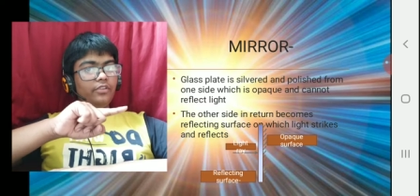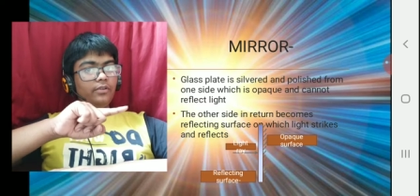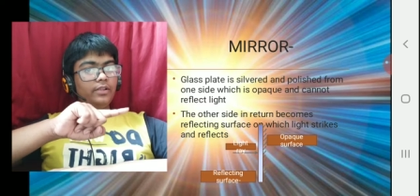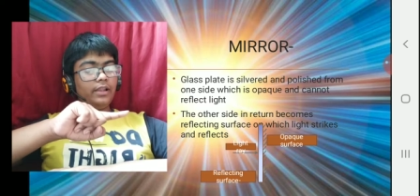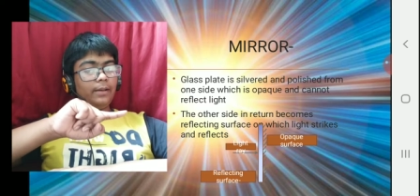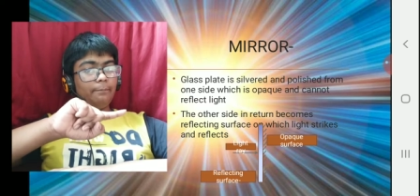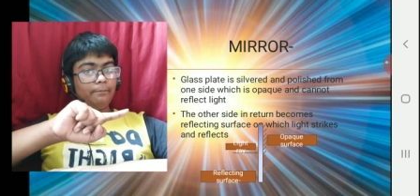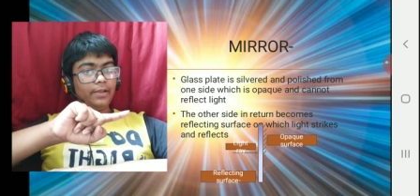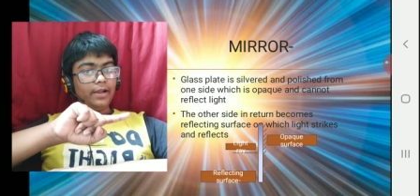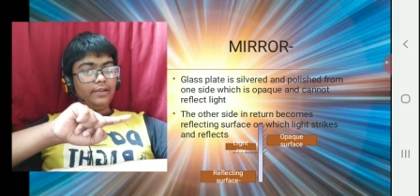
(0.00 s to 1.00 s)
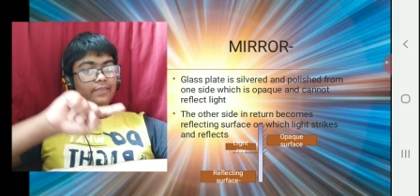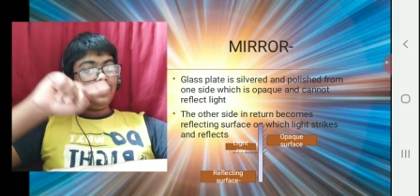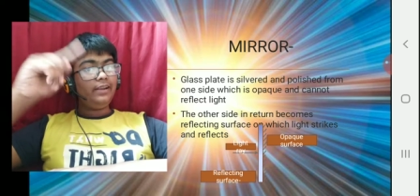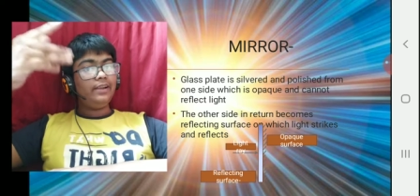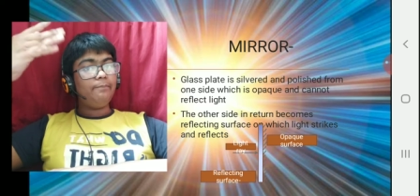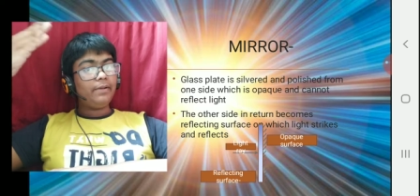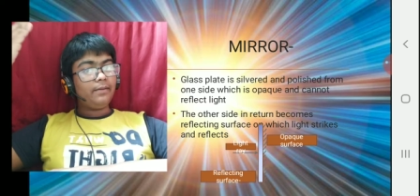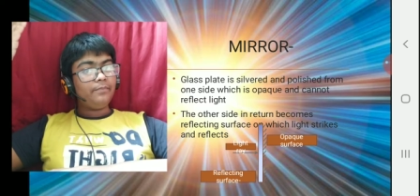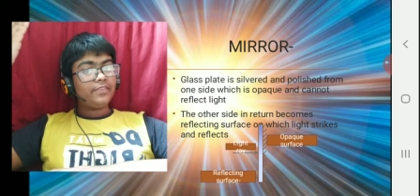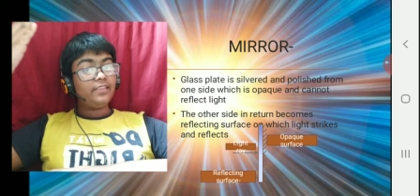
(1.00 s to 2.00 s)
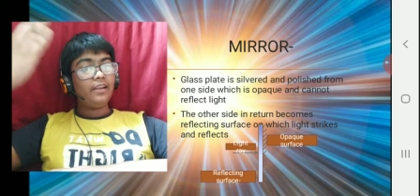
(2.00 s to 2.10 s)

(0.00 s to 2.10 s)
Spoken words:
on the behind side, it becomes the